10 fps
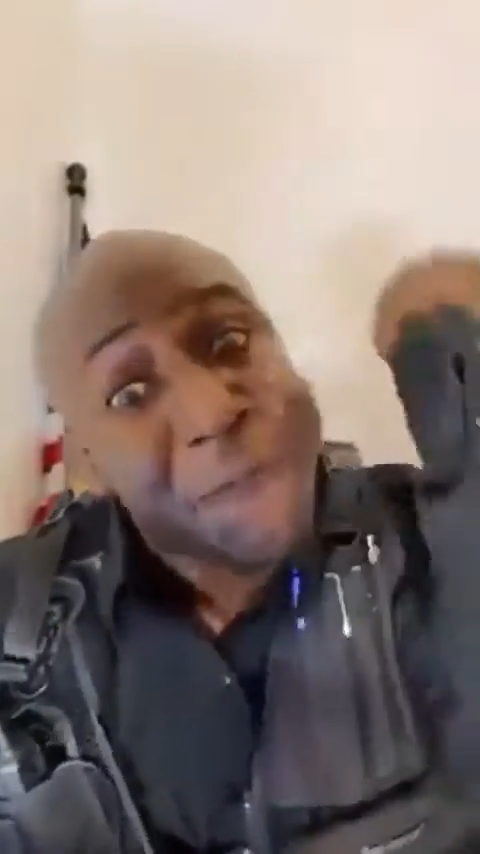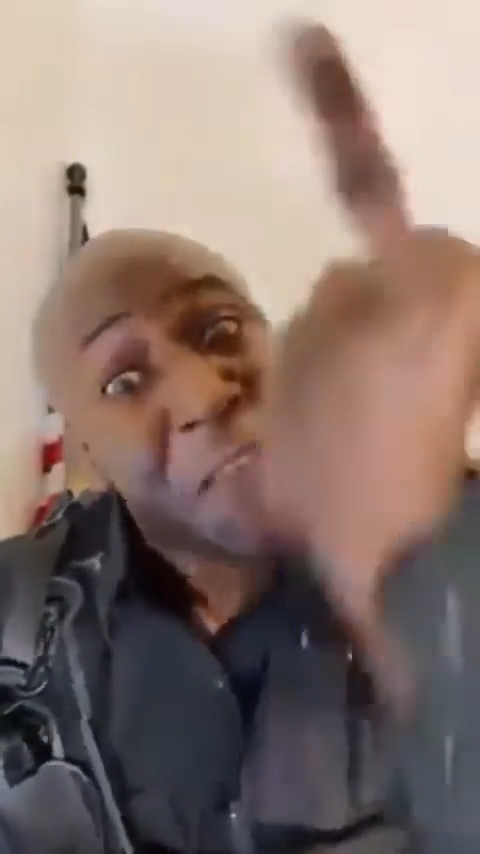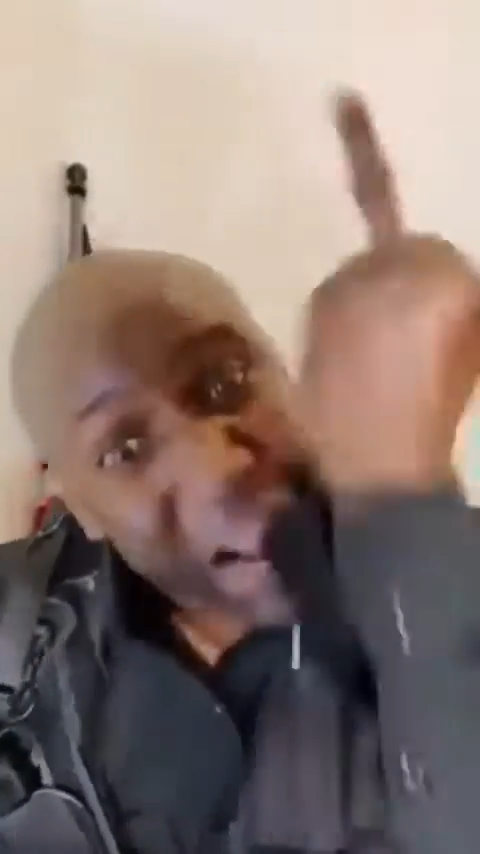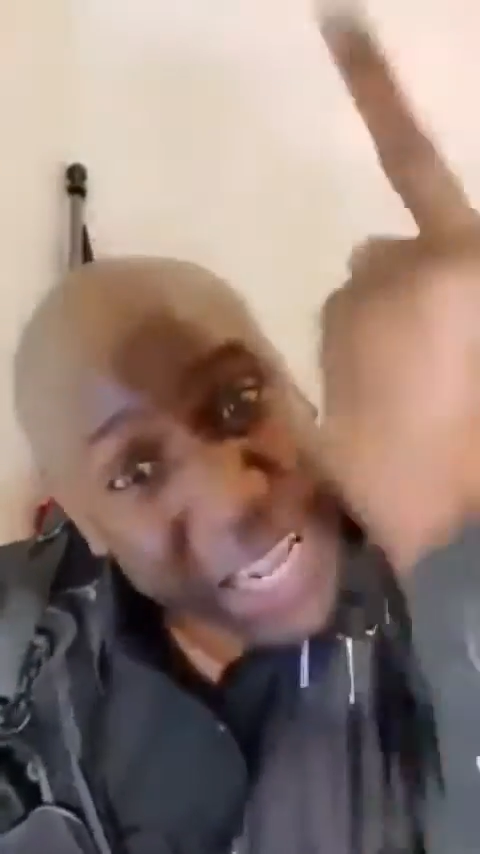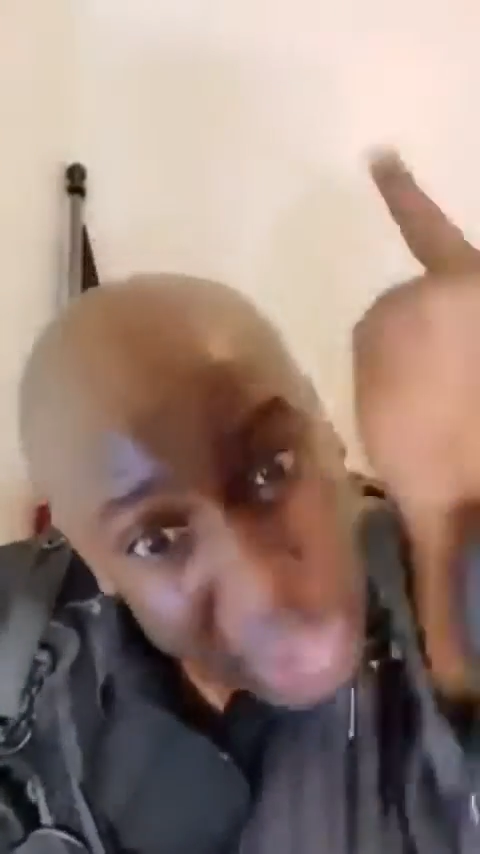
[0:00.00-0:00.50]

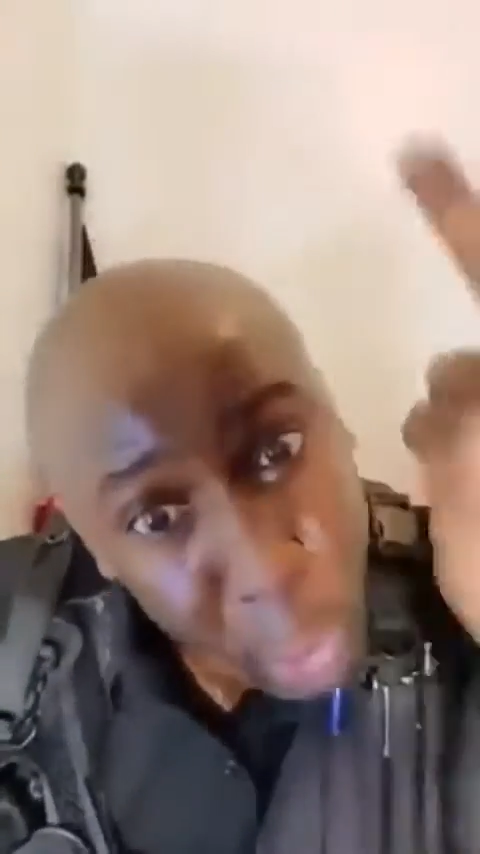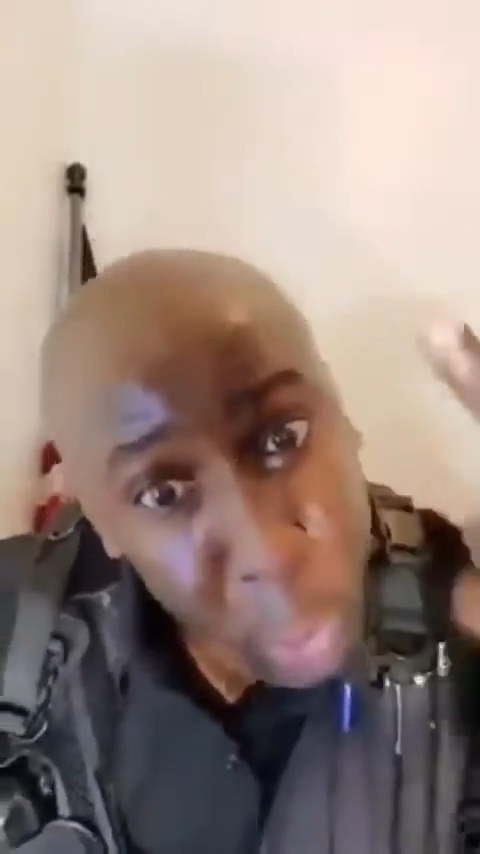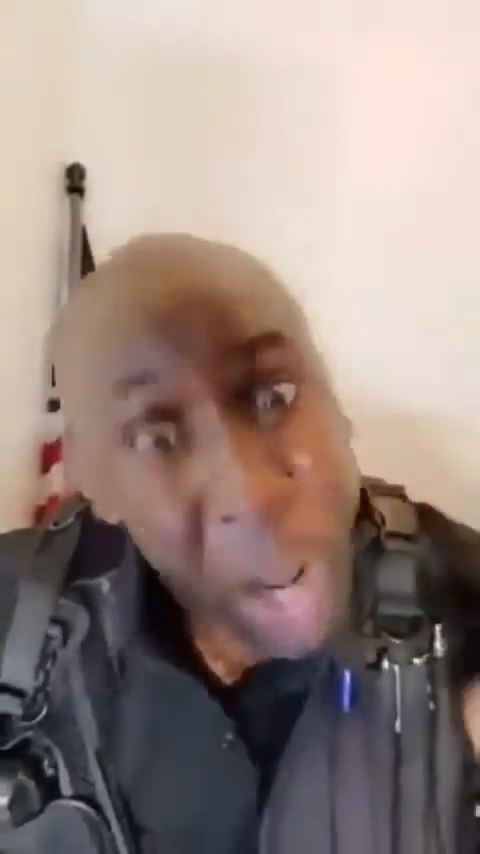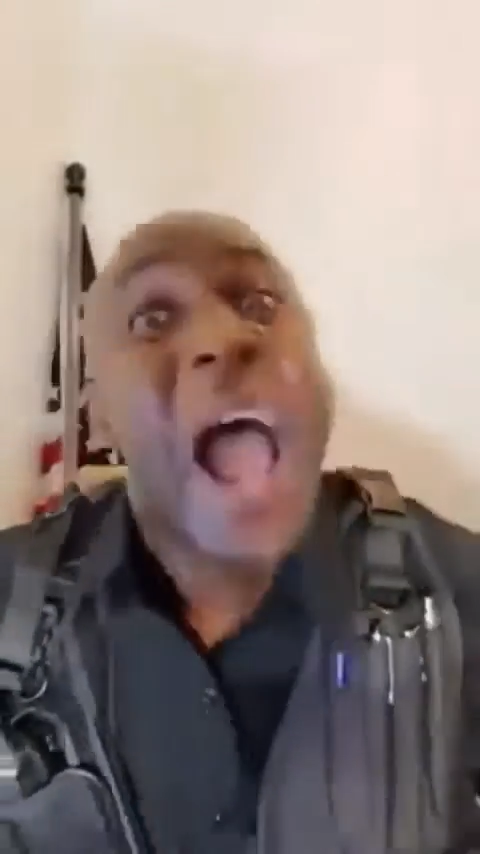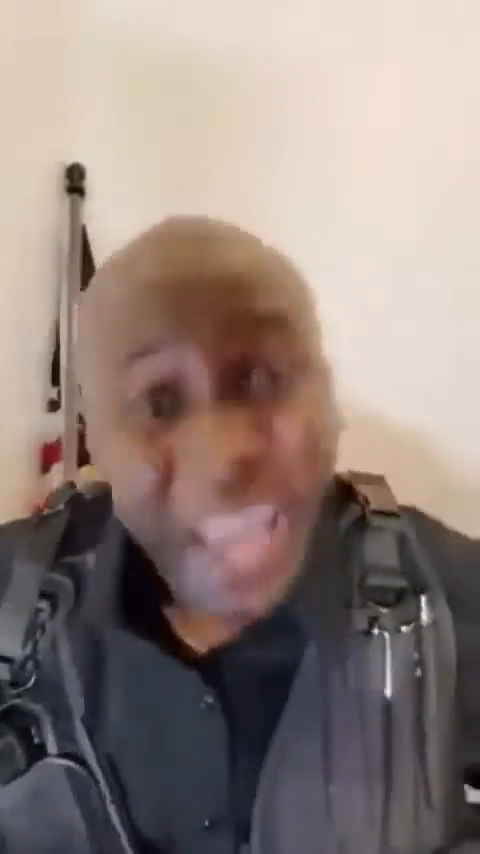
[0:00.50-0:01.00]
Fuck
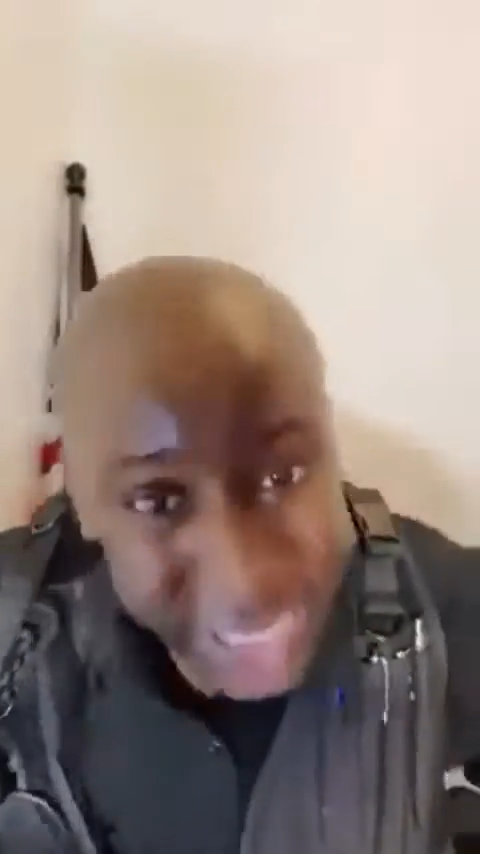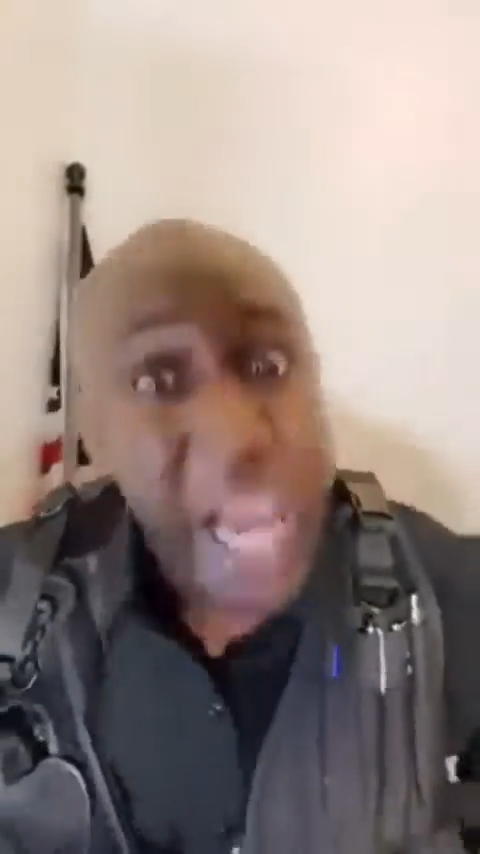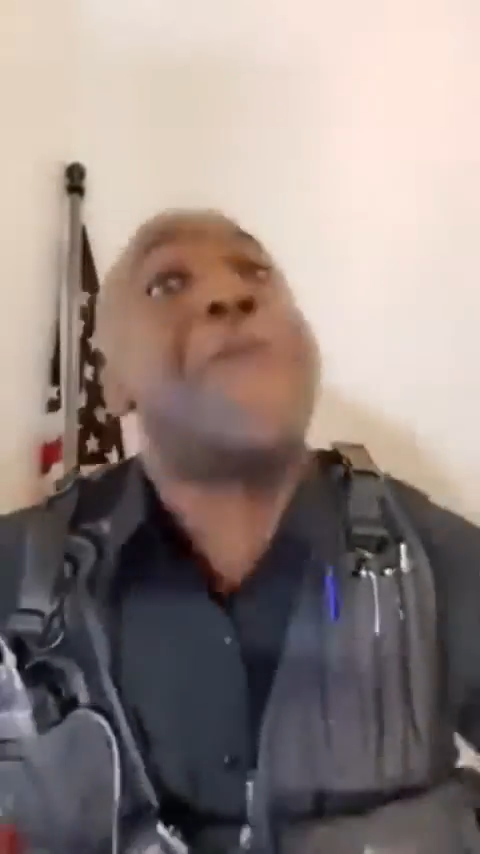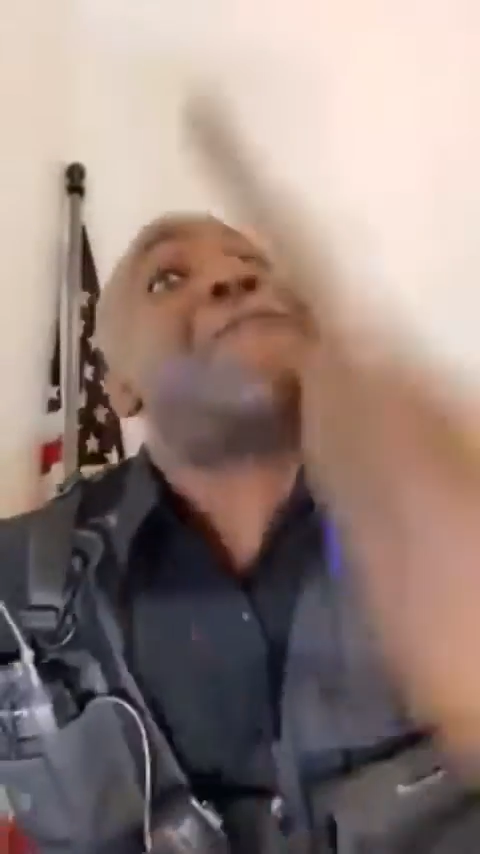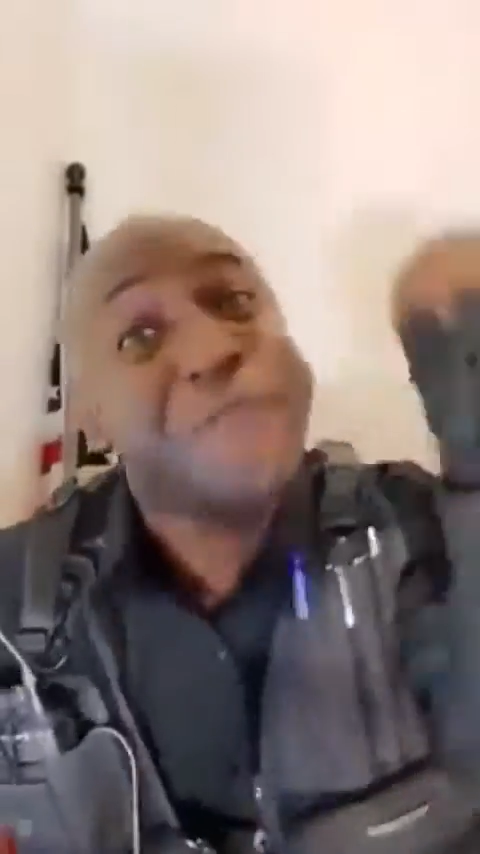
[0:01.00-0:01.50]
you! I
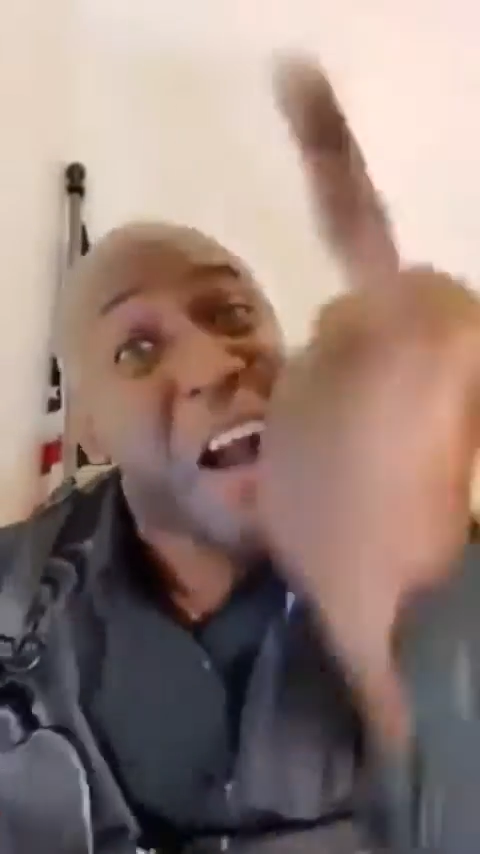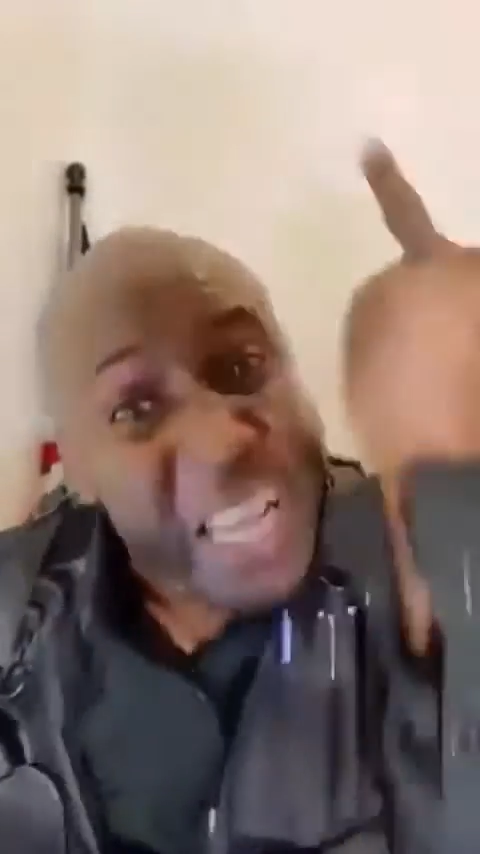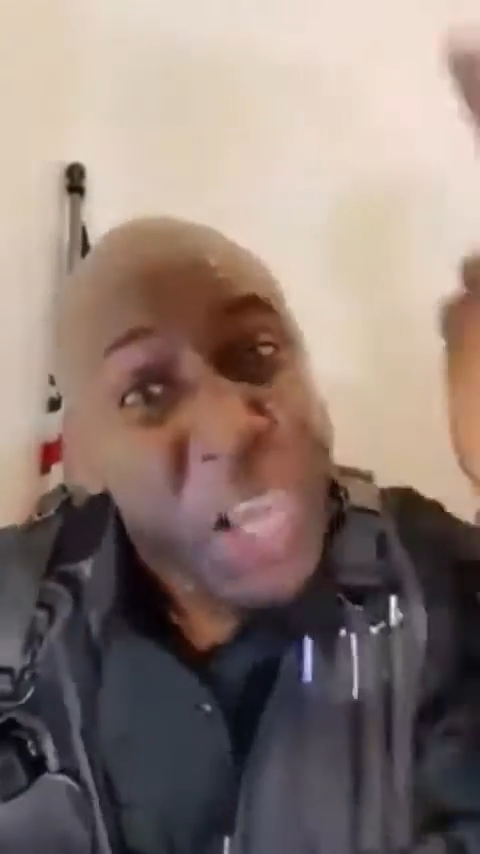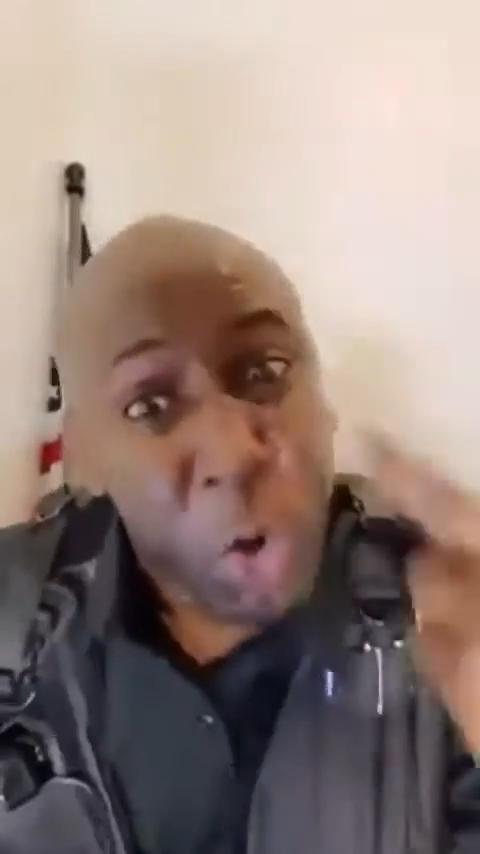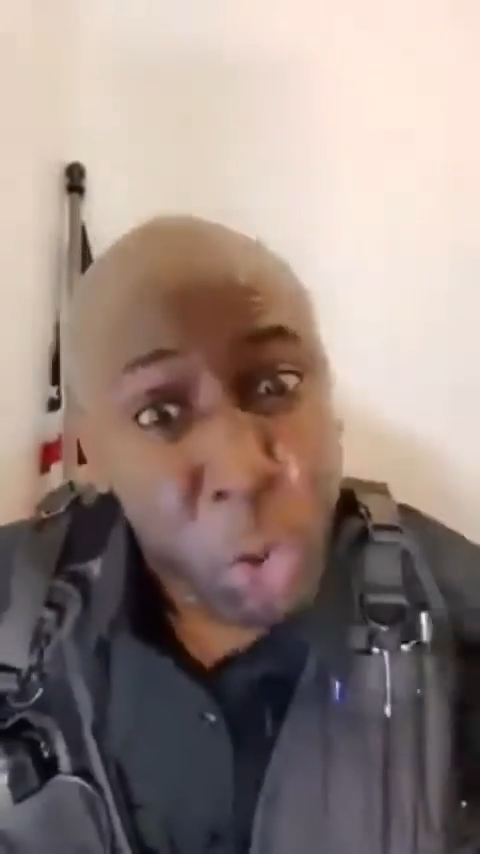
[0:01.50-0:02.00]
say
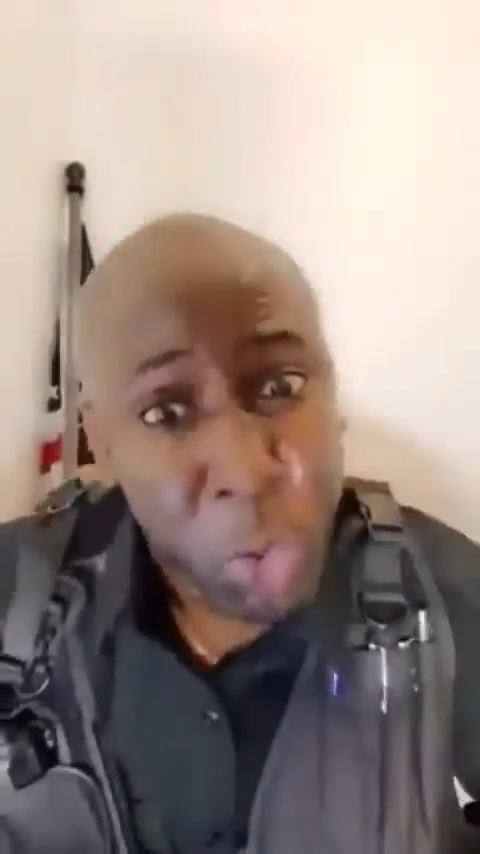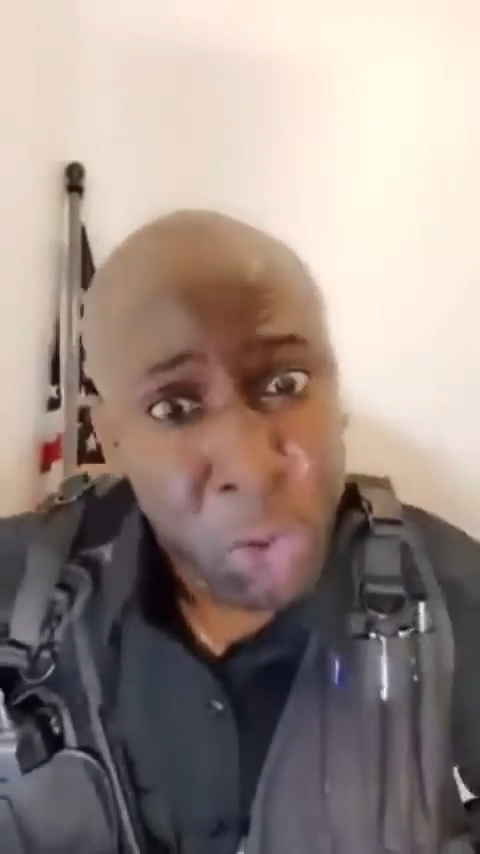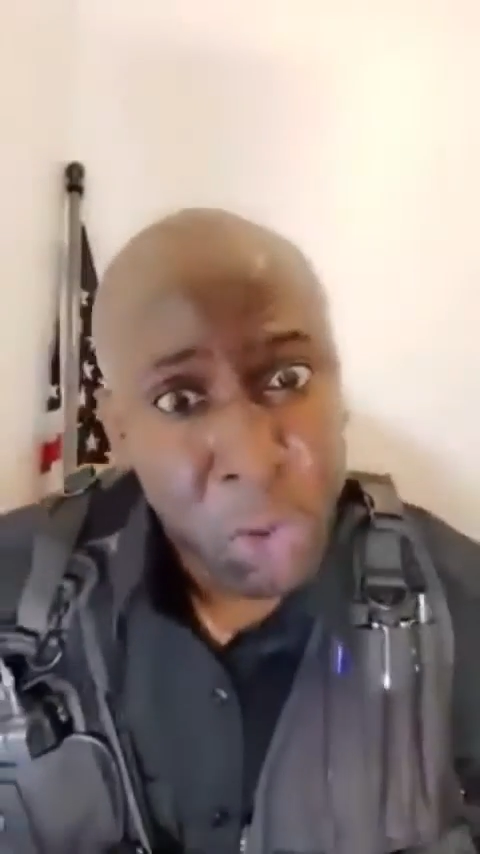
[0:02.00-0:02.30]
fuck you!